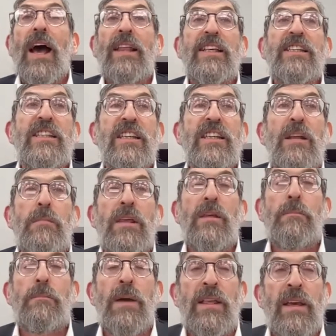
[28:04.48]
And this is going to be the
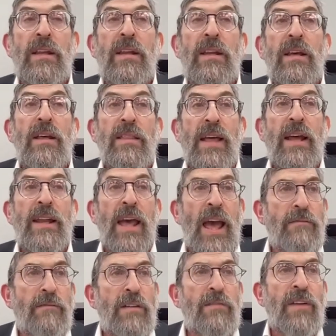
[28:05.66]
opinion that
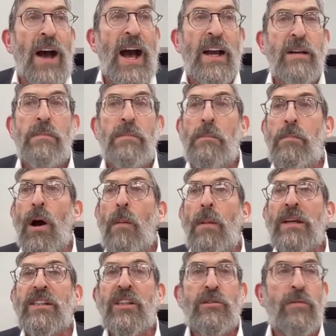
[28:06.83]
eved va'akim, abba
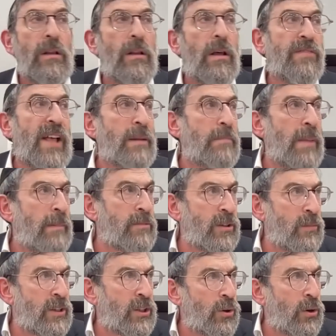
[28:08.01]
bas Yisrael, of vlad
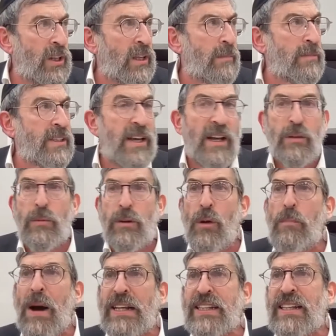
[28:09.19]
mamza. We saw early in the Masechta, we
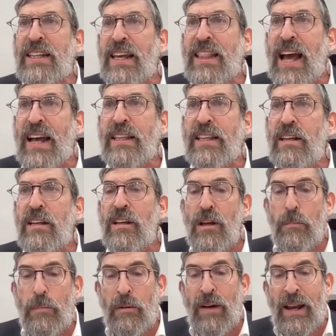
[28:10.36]
don't passel like that.
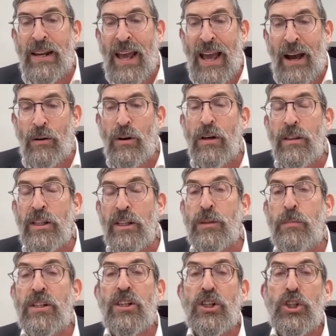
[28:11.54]
But right now, this
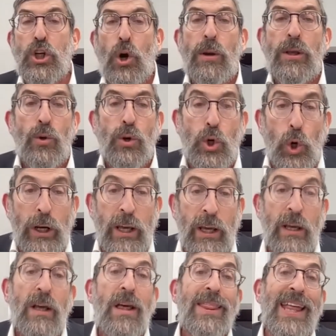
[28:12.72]
mishnah is going to
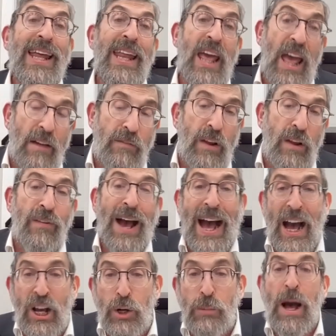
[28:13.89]
according. That Eved
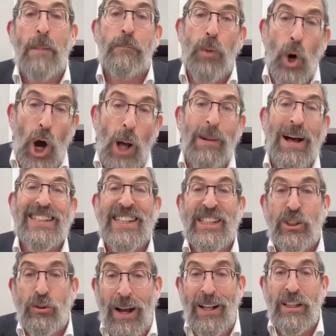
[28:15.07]
va'akam haba'a bas
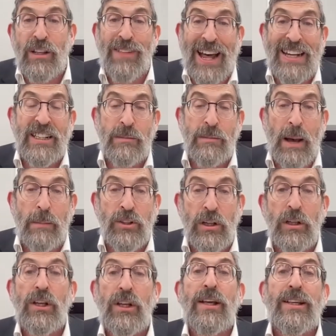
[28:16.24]
Yisrael divad as a mamza.
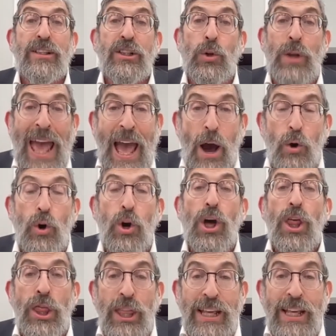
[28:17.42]
So now,
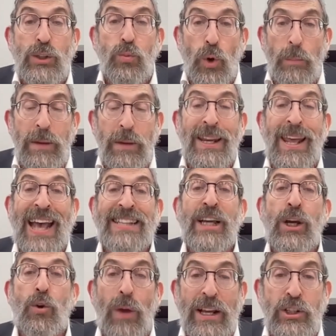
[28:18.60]
this woman has a
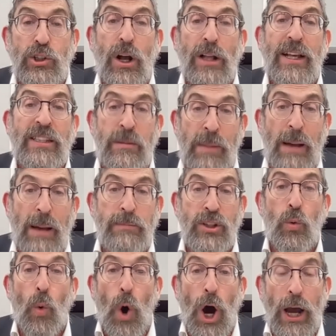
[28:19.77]
grandchild that's a mamza.
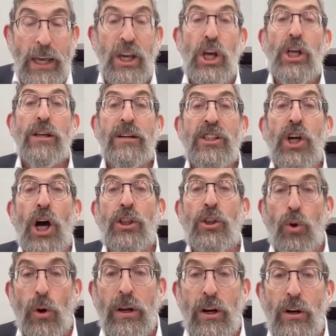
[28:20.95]
Why? Because her
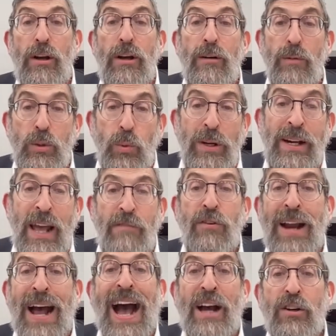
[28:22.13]
daughter was with an
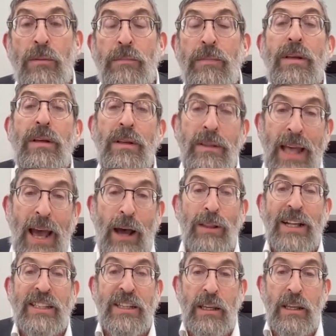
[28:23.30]
Eved va'akam. Now,
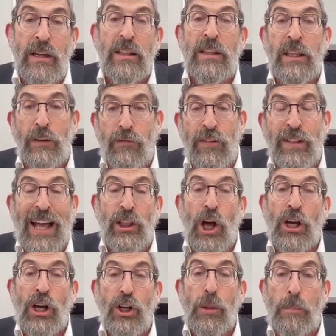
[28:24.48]
let's see the different
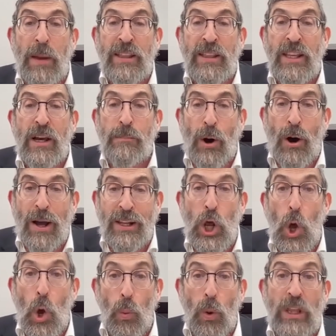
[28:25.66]
halacha depending upon
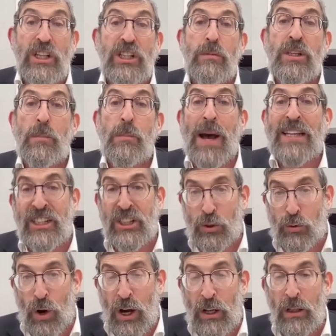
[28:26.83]
whether she was a bas
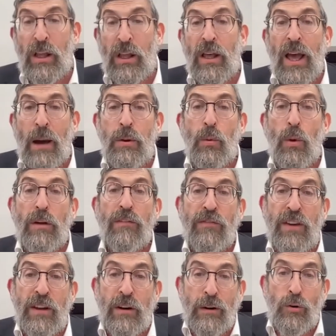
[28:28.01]
Yisrael and we want to
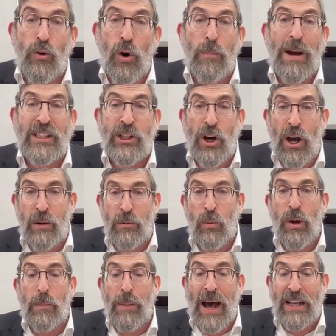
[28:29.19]
feed her or bas koyin we
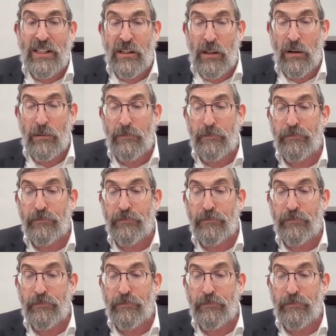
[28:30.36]
want to passel her.